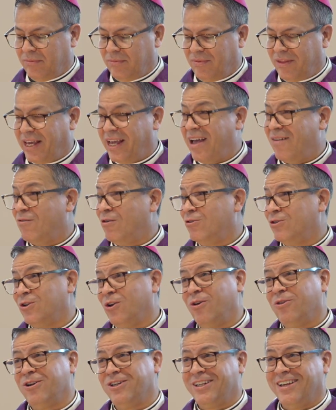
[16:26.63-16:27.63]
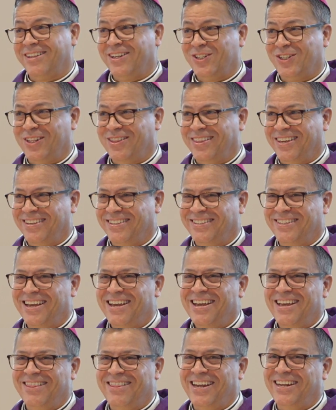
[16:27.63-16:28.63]
They have also other challenging things
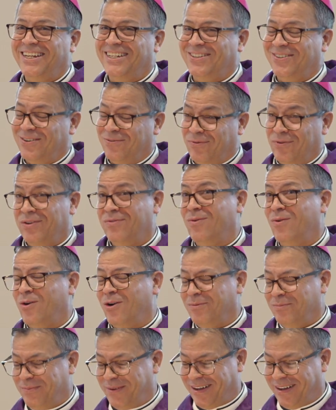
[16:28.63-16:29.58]
they need to reform,